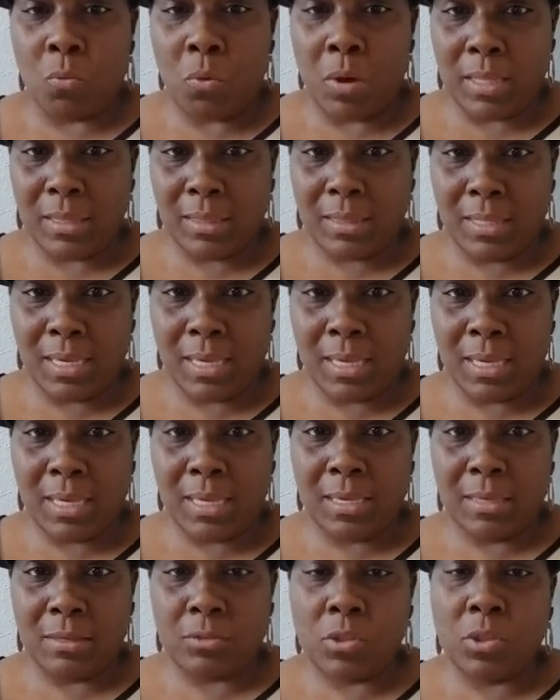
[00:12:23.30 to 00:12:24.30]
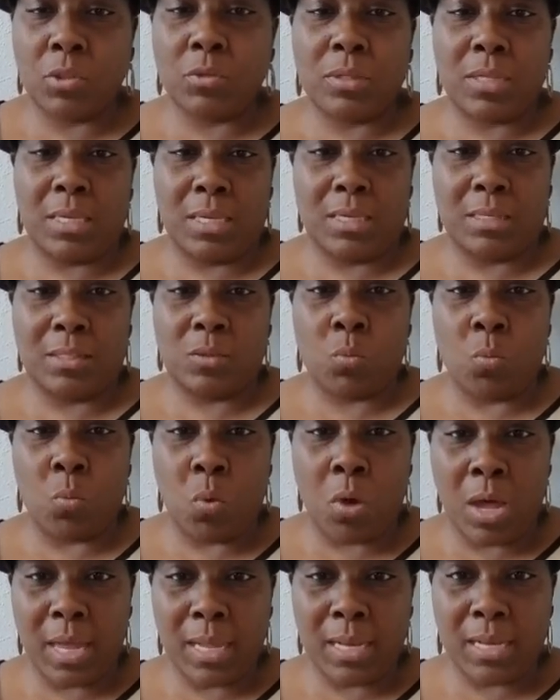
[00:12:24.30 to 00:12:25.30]
two things.
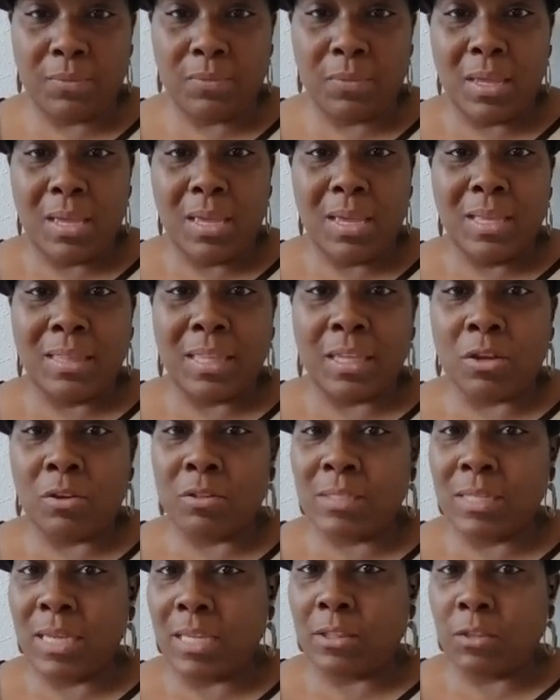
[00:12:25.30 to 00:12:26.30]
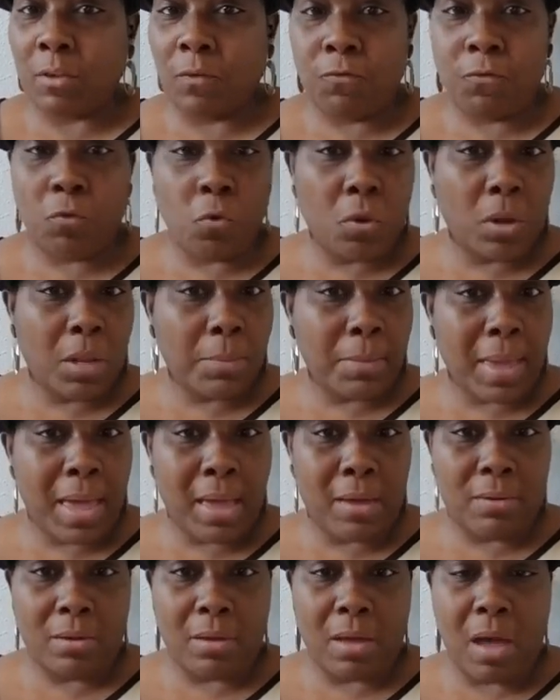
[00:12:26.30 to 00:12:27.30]
One, they're going to take the full
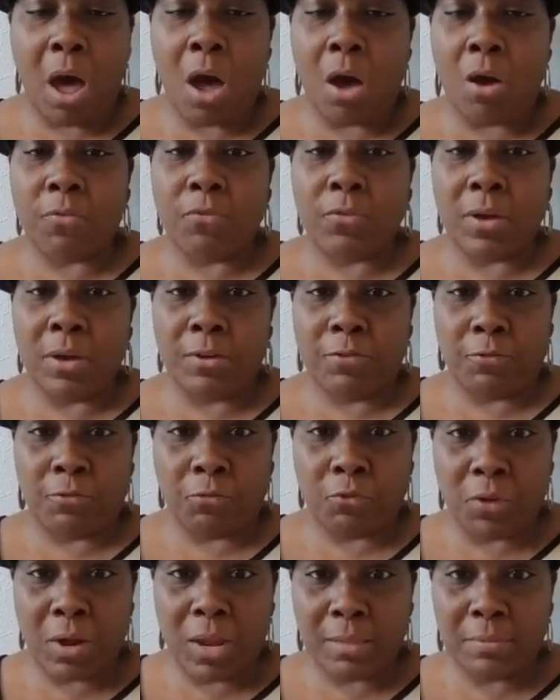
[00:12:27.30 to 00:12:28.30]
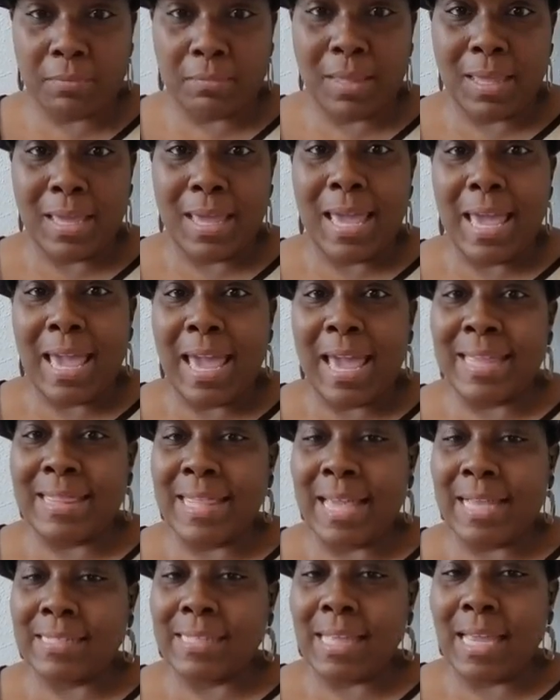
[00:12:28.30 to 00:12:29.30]
amount off up front,
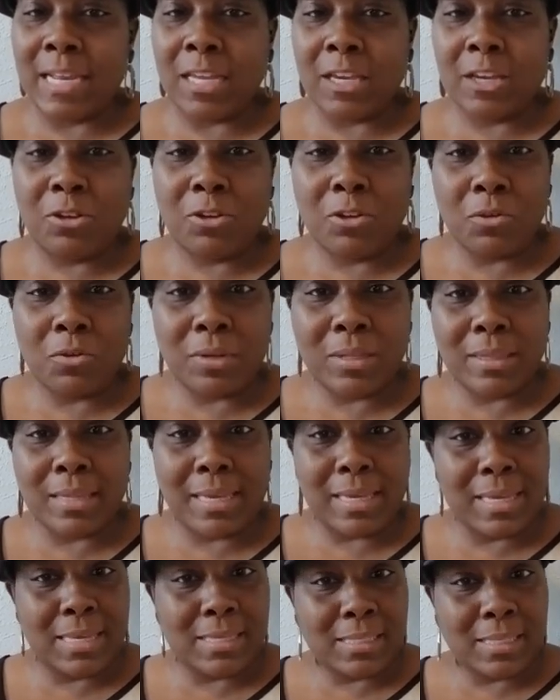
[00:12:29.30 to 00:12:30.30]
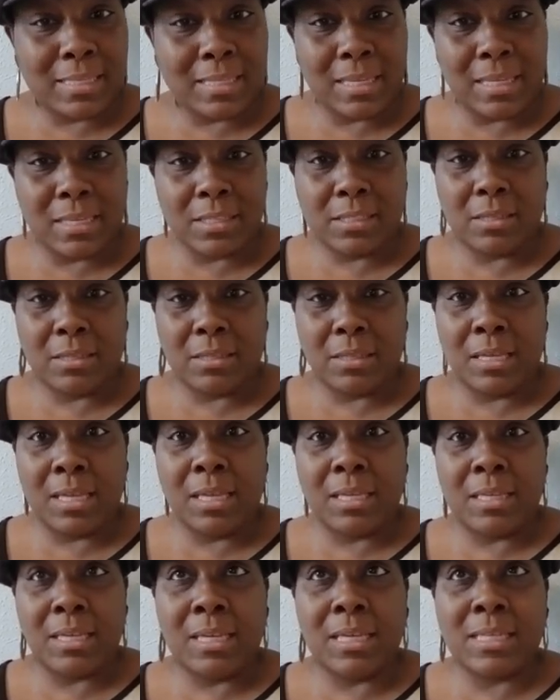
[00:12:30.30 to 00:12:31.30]
and that's not including the
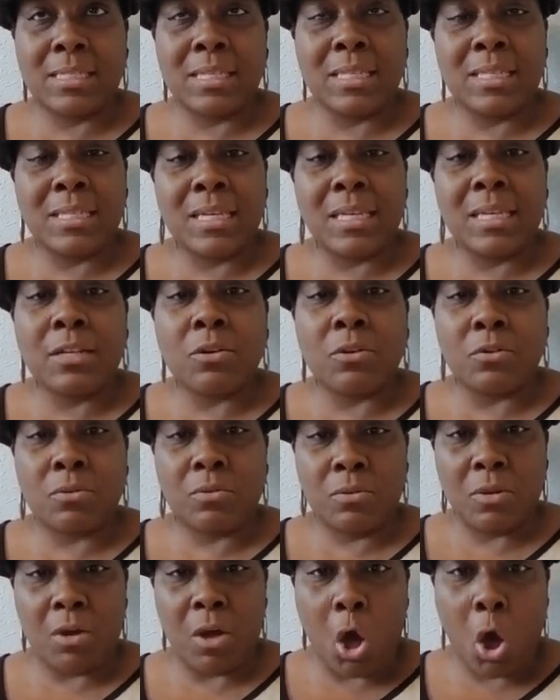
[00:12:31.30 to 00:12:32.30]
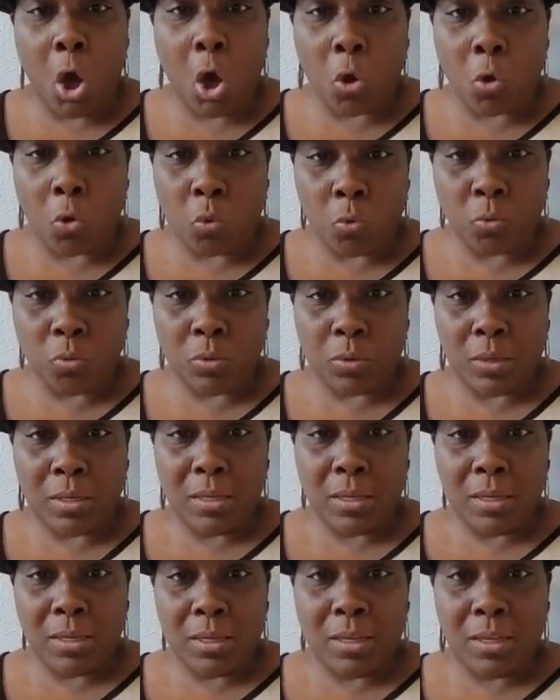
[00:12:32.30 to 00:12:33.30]
incidental hold.